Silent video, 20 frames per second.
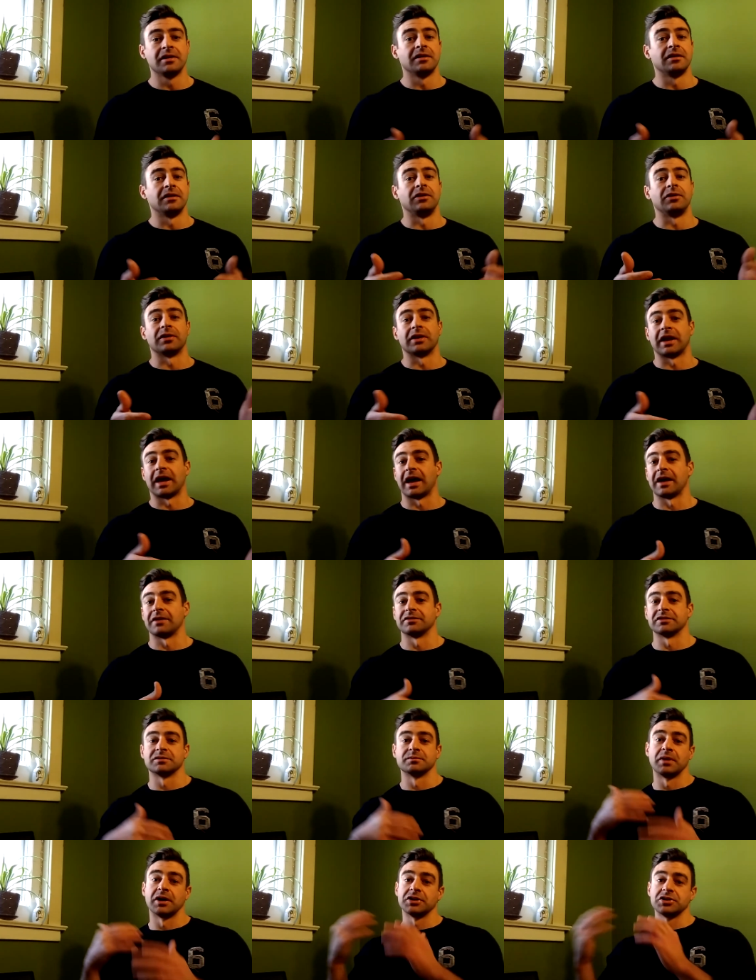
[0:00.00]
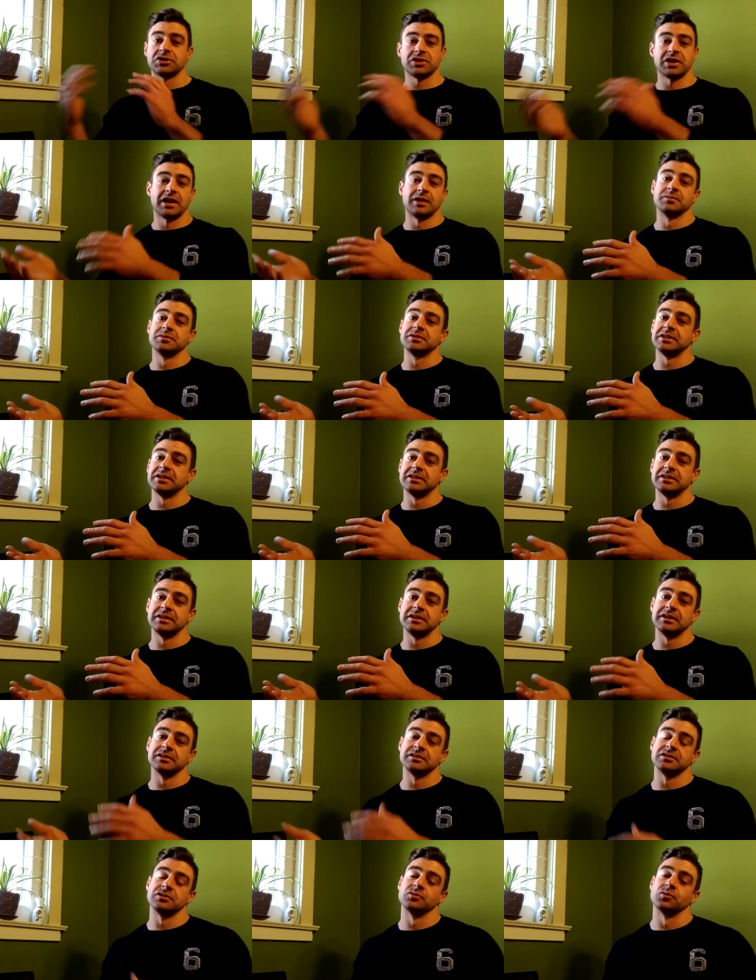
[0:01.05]
You can have as much M C T
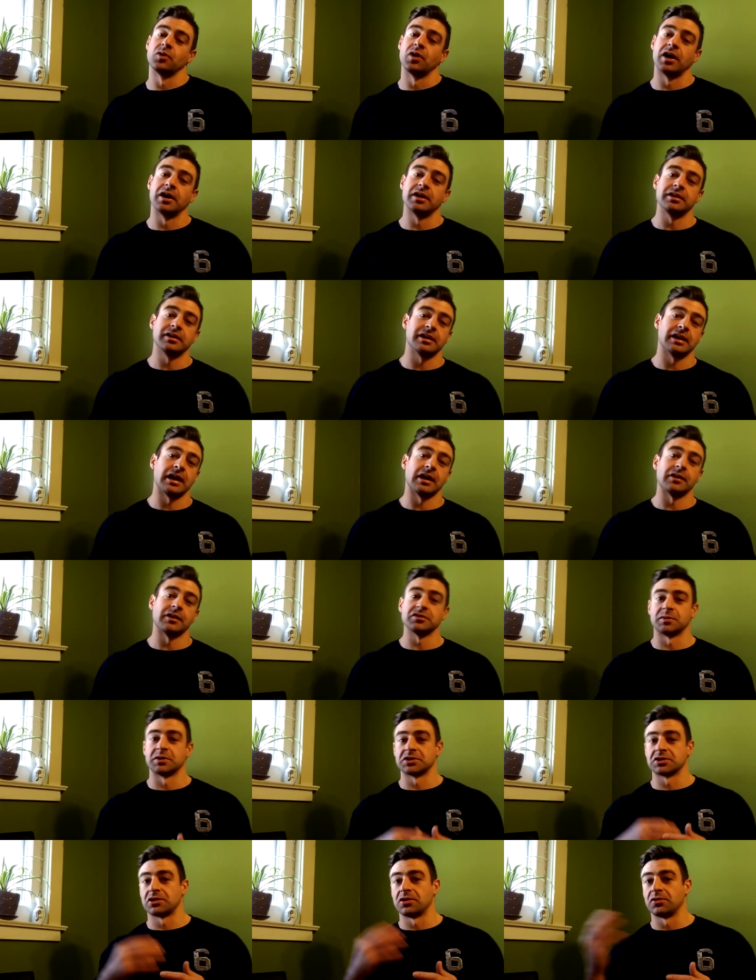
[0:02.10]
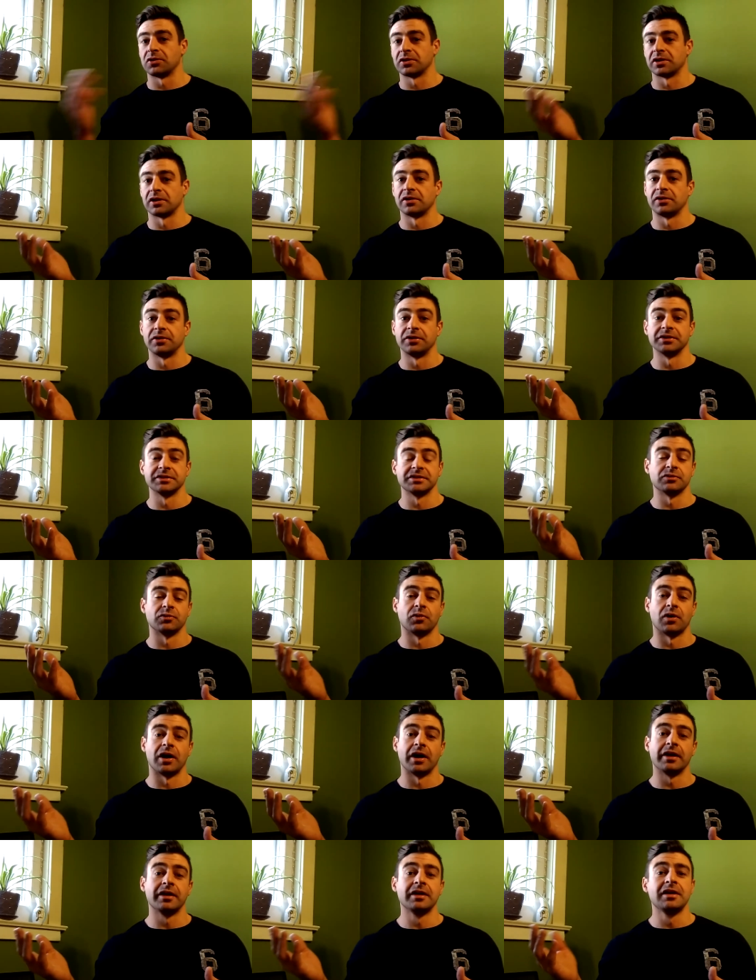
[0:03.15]
as you want. You can have as much coconut oil as you
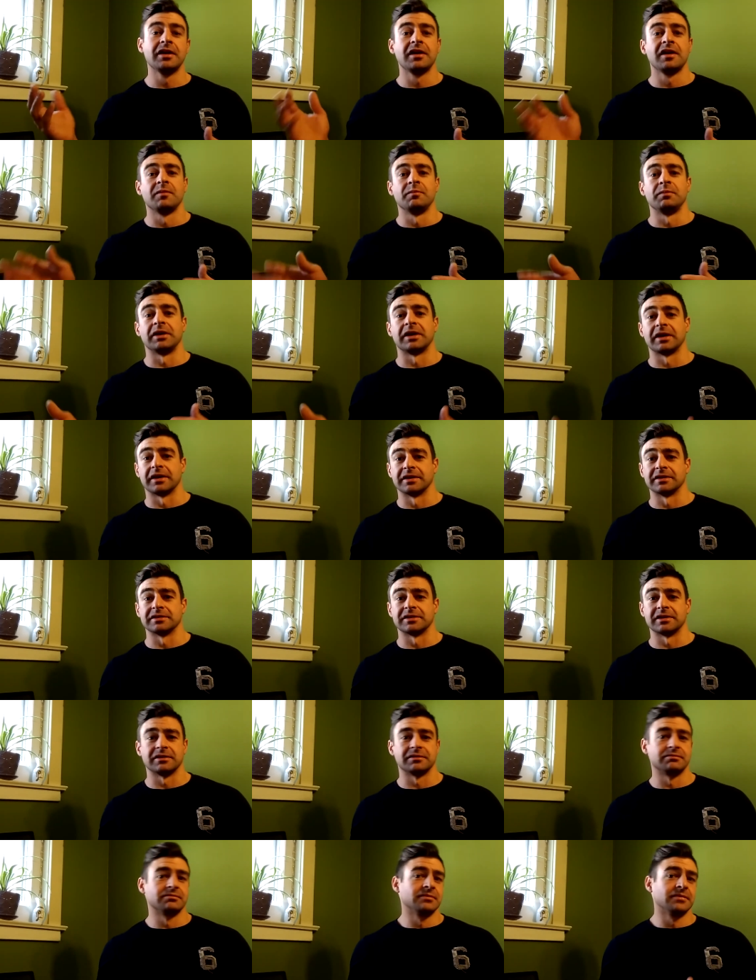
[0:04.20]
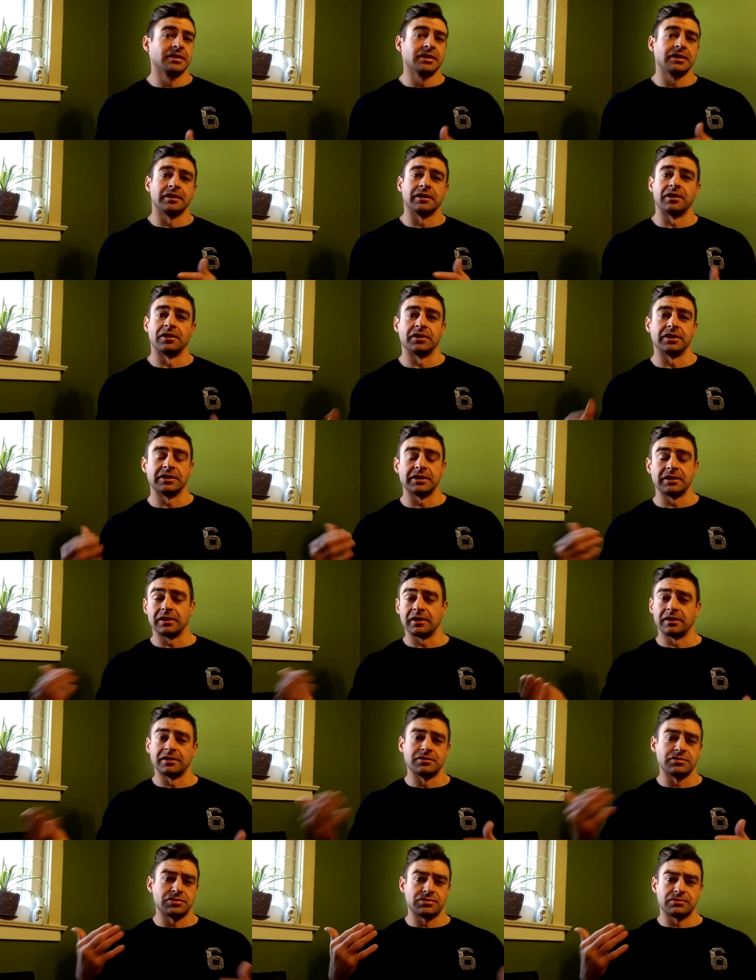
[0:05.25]
want because it, you know, it
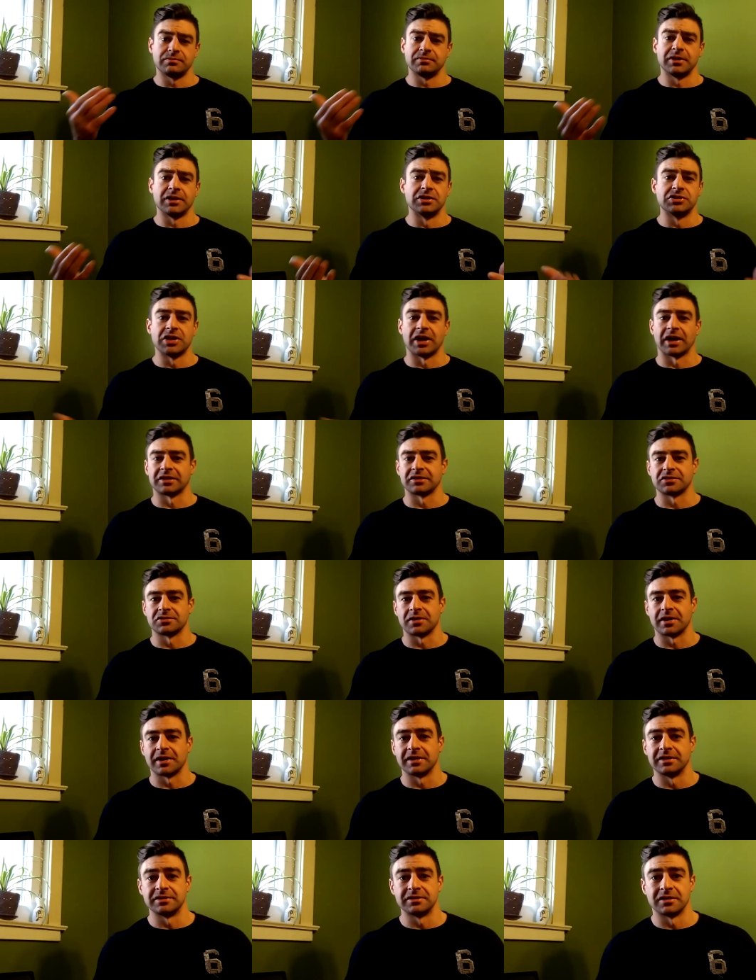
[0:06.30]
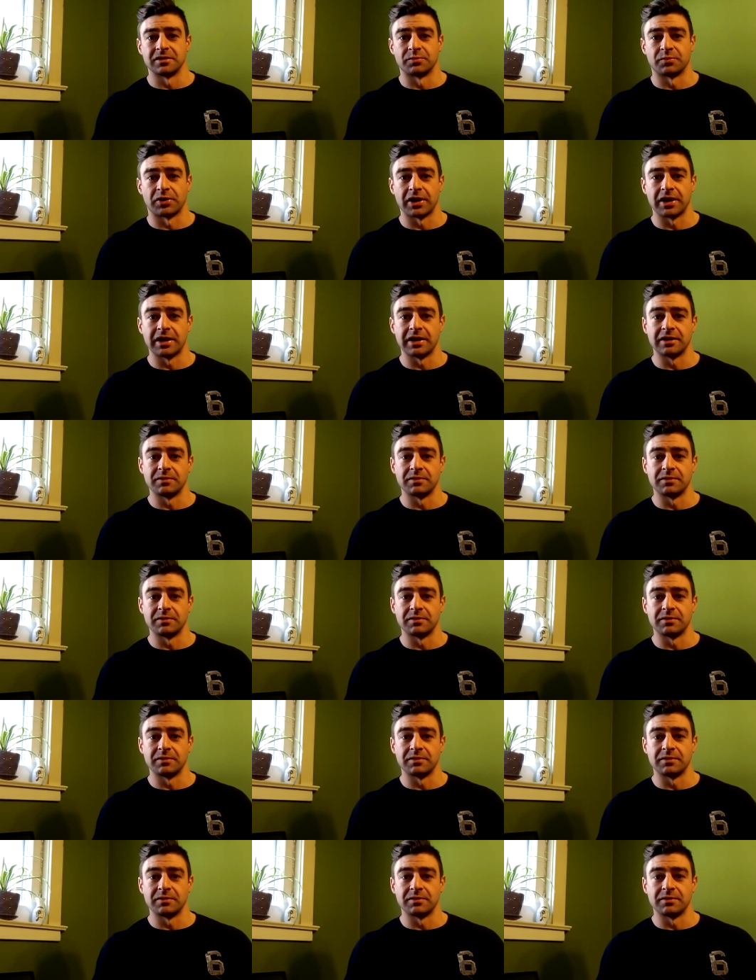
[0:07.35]
injects straight into your brain.